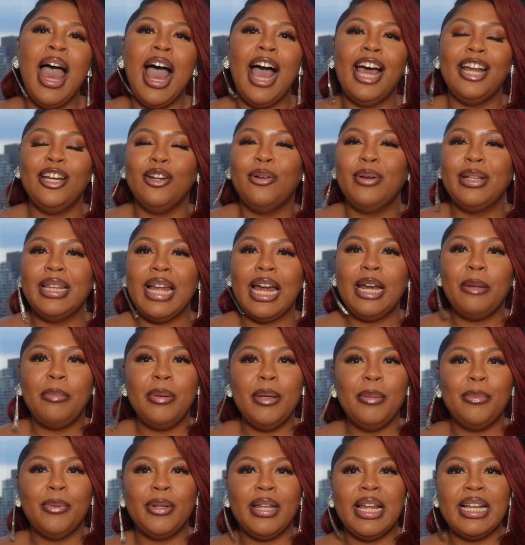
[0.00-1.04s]
I know a lot of
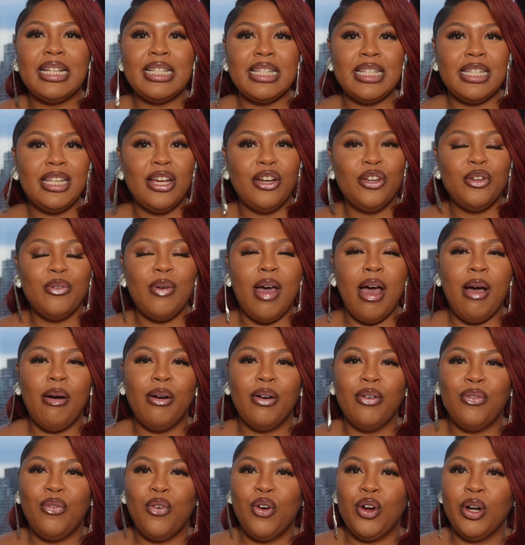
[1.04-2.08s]
people like to tell you
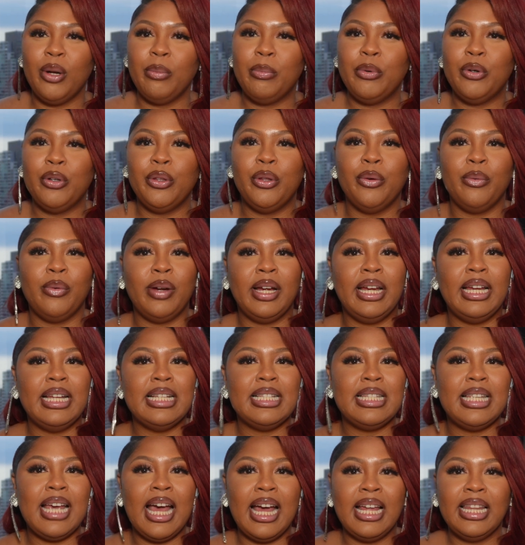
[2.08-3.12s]
how affordable the rent
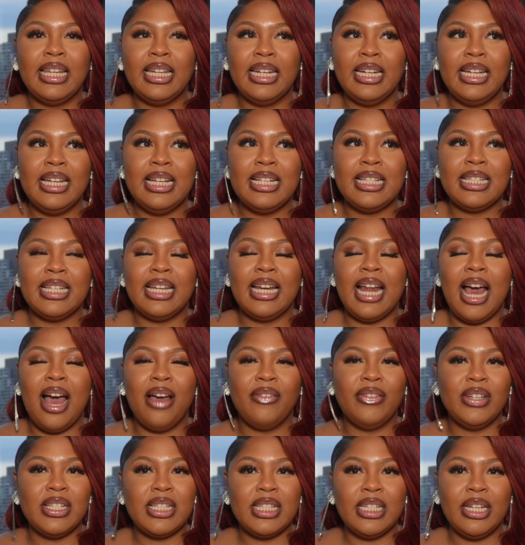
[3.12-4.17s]
in Thailand is. And
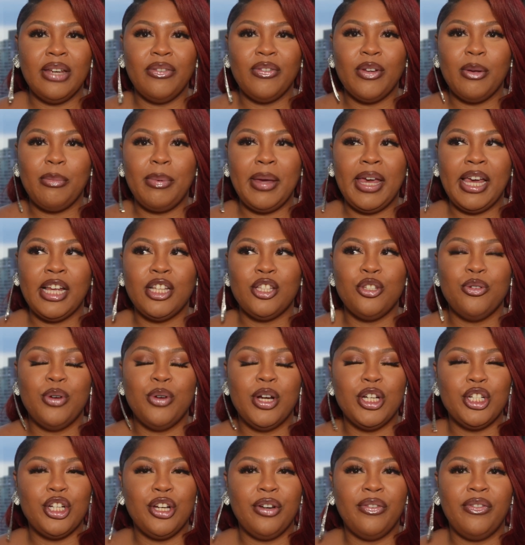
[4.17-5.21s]
obviously if you're paying
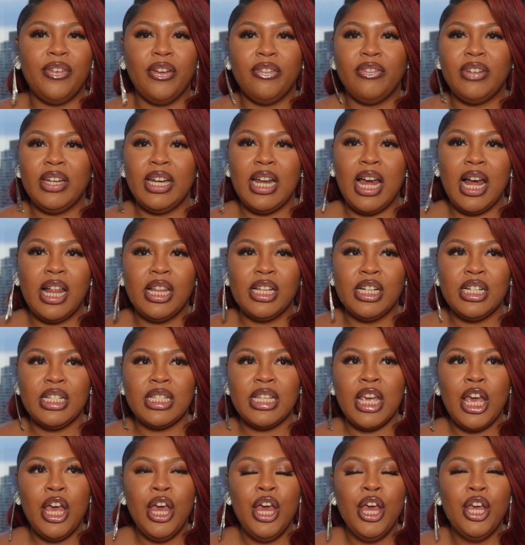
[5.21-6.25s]
$250,
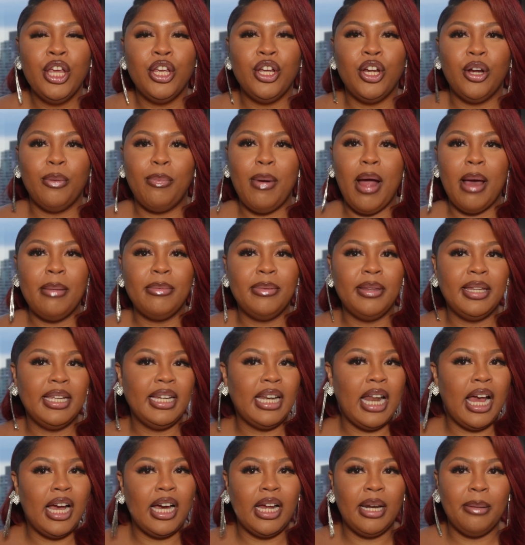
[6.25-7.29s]
you're probably
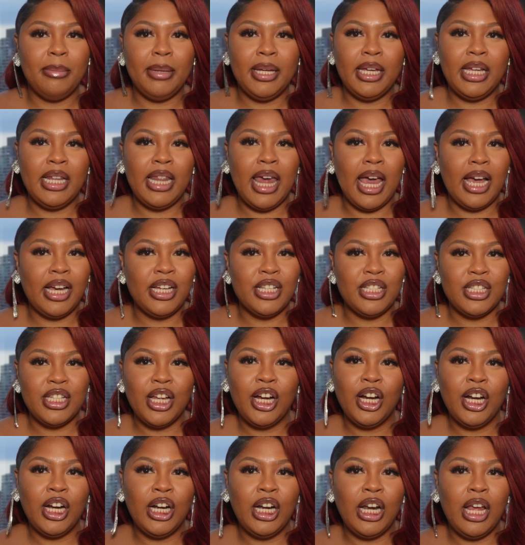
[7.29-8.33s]
not gonna be that
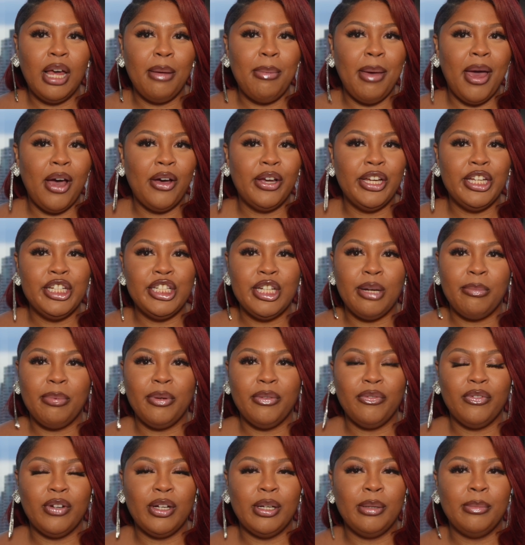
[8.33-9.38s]
concerned about it jumping
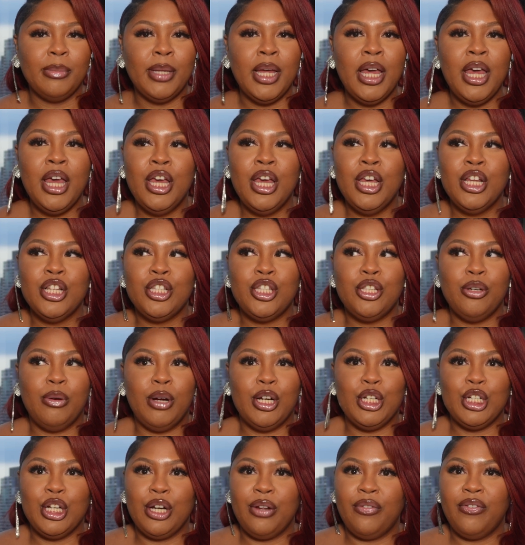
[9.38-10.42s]
from
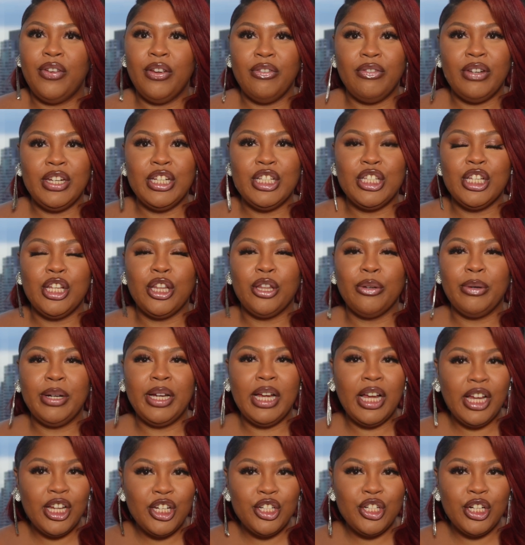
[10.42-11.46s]
$250 to
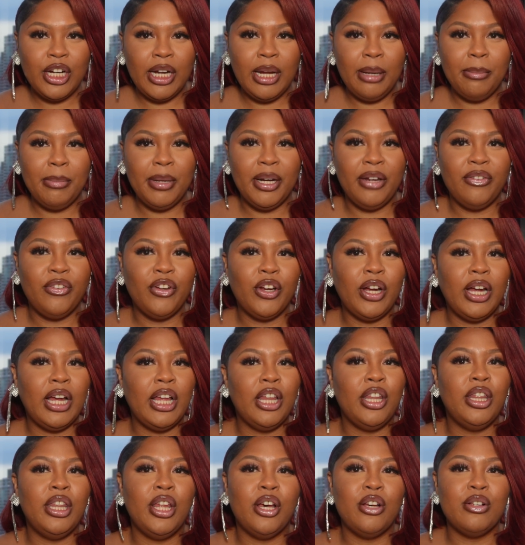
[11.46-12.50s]
$300. But if you're
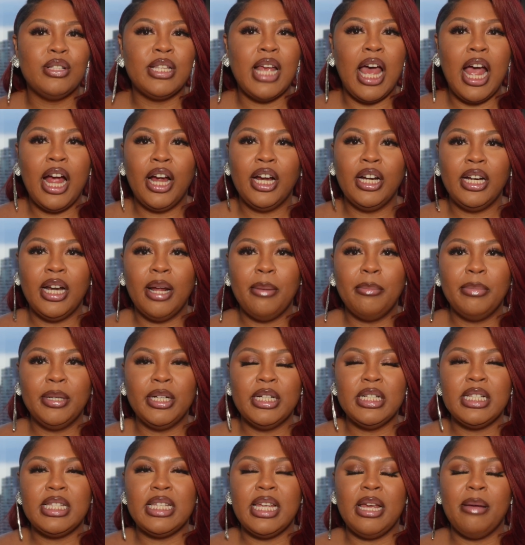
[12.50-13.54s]
in those higher
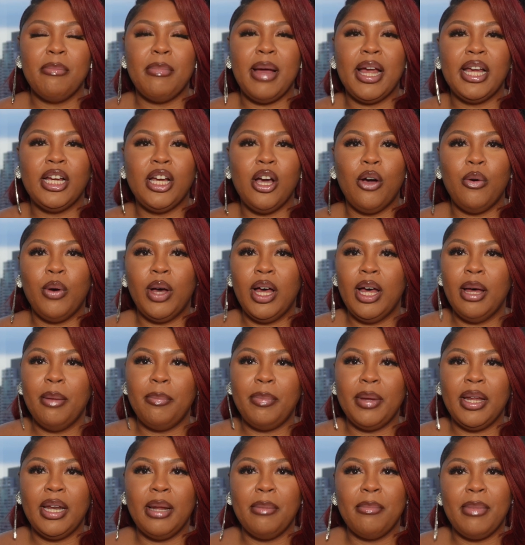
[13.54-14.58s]
numbers, it might go
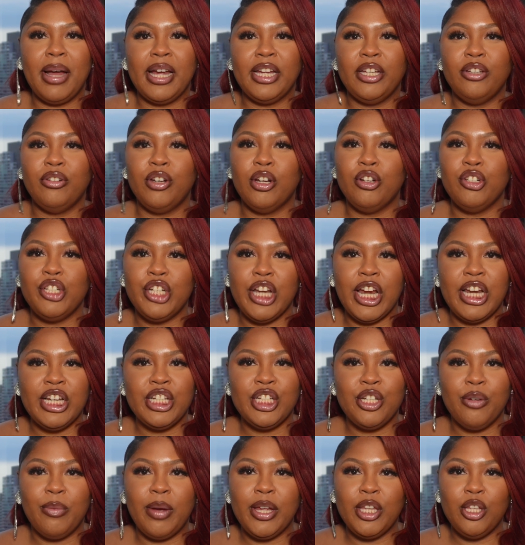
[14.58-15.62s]
up and it might,
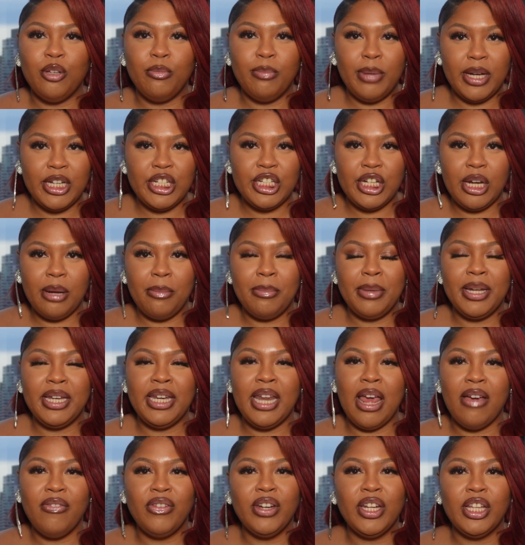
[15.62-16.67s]
change the way you budget. But
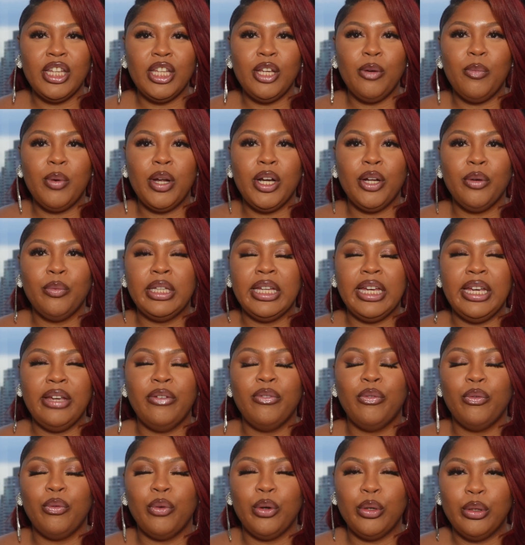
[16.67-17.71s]
definitely want to
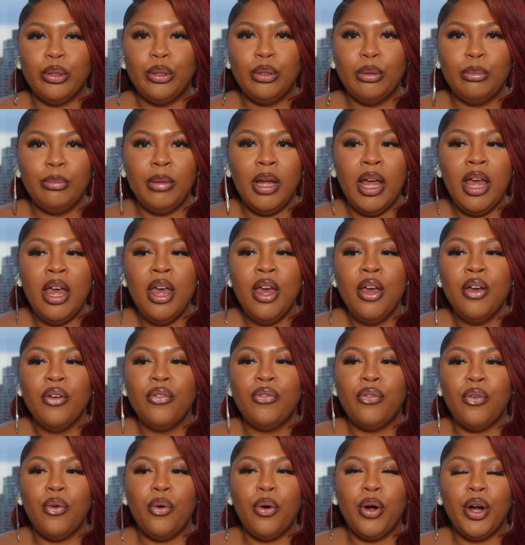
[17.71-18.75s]
leave room
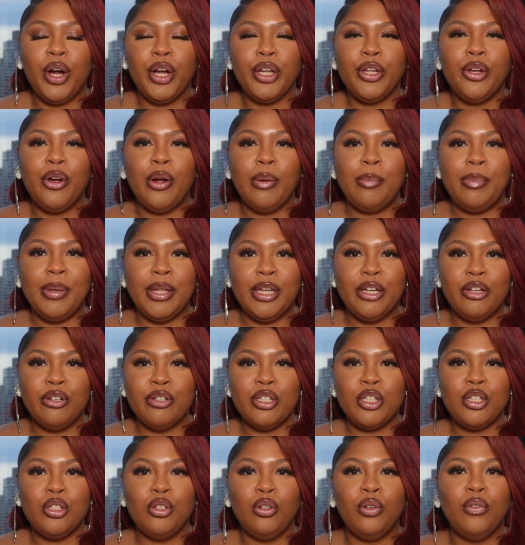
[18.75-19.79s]
for your
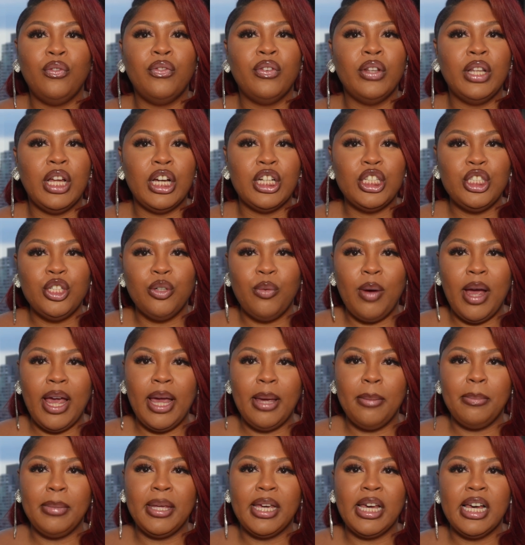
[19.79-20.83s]
bills to
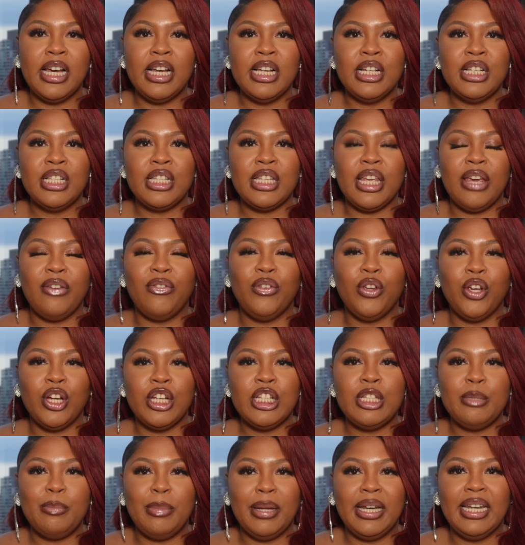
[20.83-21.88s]
fluctuate, because if you're
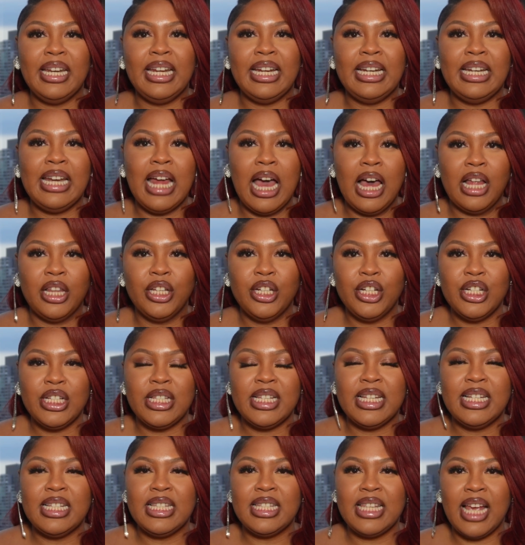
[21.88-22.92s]
spending dollars
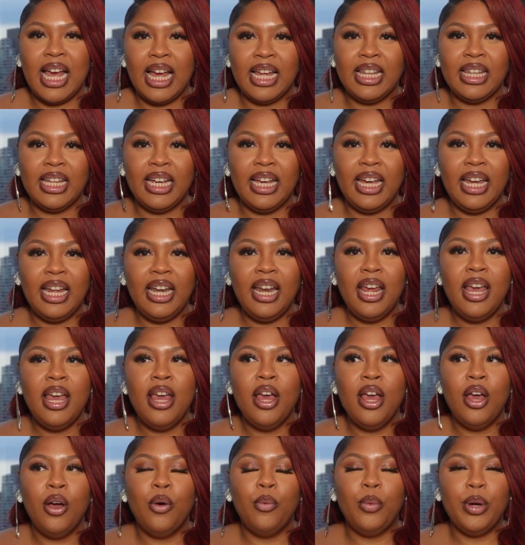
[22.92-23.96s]
in Thailand,
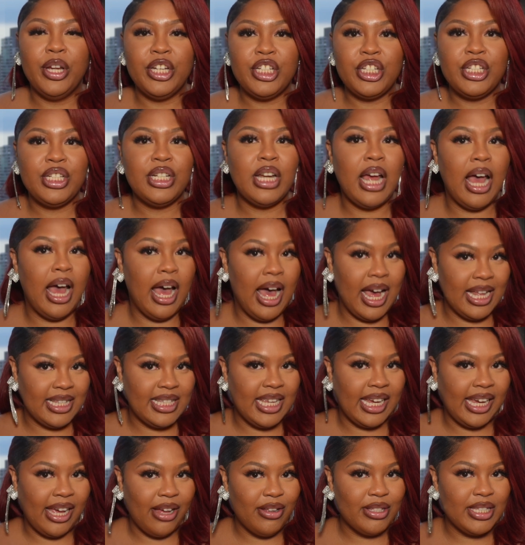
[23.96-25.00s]
which I
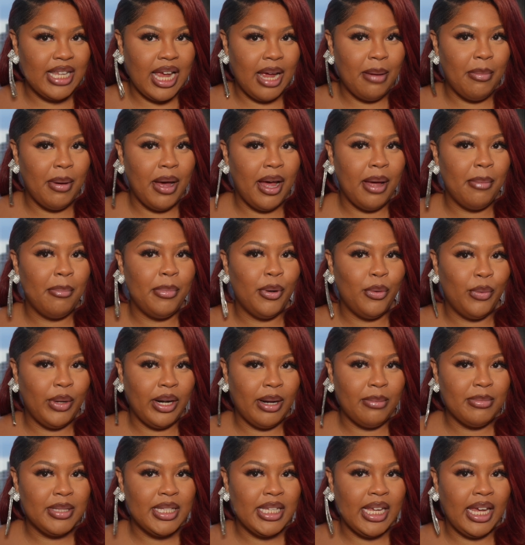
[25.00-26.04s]
take out Thai baht, but what
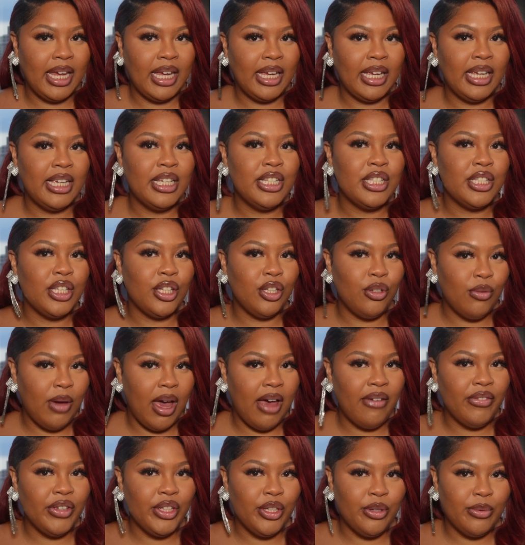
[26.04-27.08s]
I'm saying is you
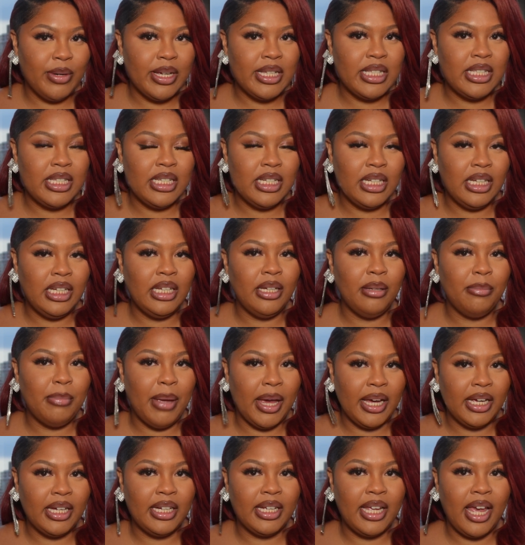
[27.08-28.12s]
have a USD
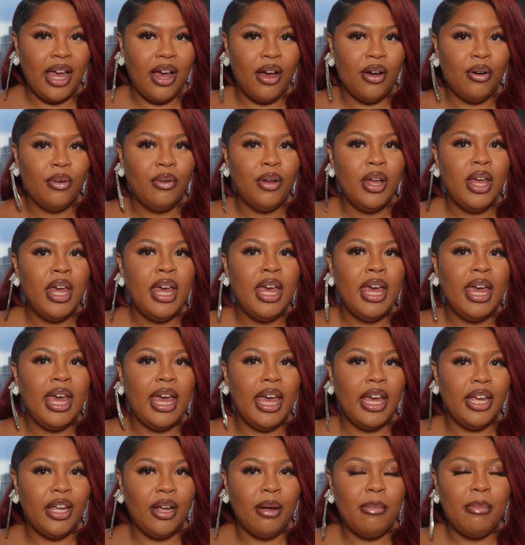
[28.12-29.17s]
bank account
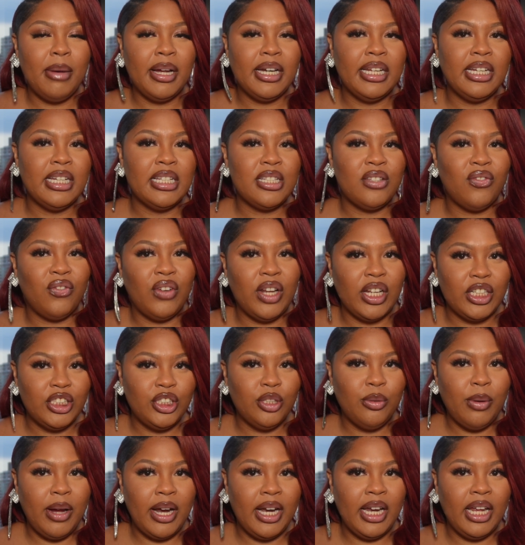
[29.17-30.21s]
and your money is
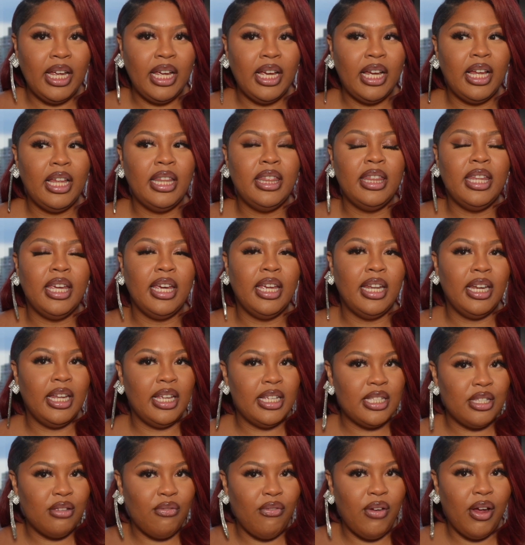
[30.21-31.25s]
fluctuating, then
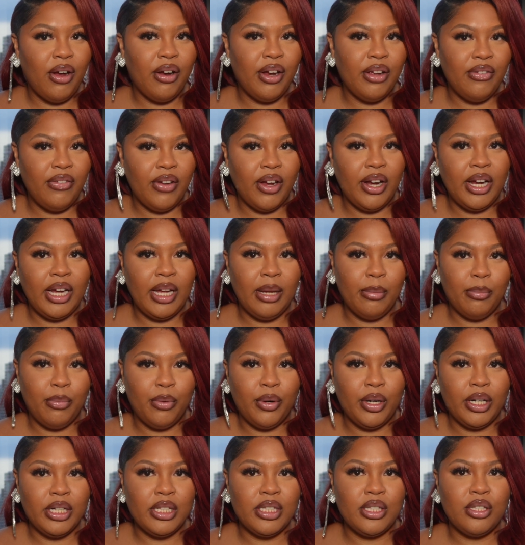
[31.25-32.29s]
it's very, very
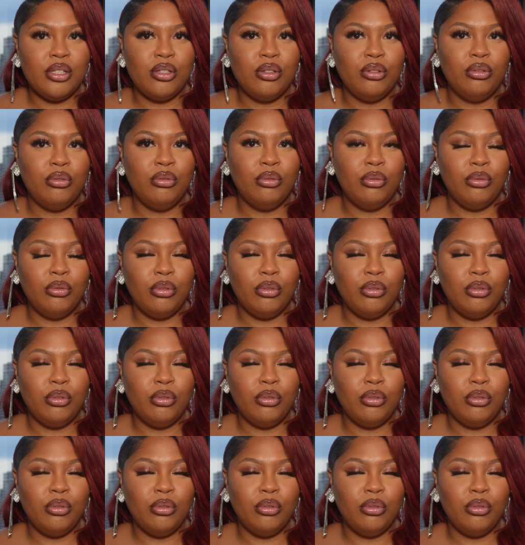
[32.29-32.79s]
important to,